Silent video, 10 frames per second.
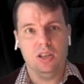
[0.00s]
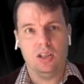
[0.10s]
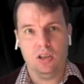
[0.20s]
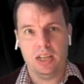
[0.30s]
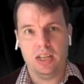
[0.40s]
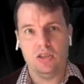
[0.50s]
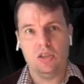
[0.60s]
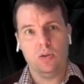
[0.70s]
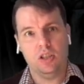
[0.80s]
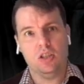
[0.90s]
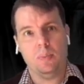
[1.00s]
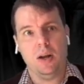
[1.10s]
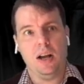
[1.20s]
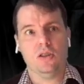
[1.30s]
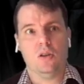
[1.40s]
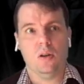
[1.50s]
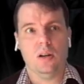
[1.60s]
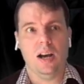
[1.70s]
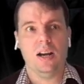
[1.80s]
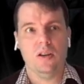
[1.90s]
cookies 2 inches apart on
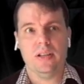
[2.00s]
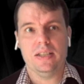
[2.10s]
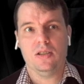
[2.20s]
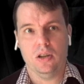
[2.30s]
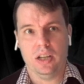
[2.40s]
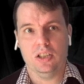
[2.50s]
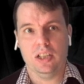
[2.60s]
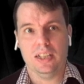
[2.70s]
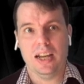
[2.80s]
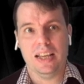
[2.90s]
an ungreased cookie sheet,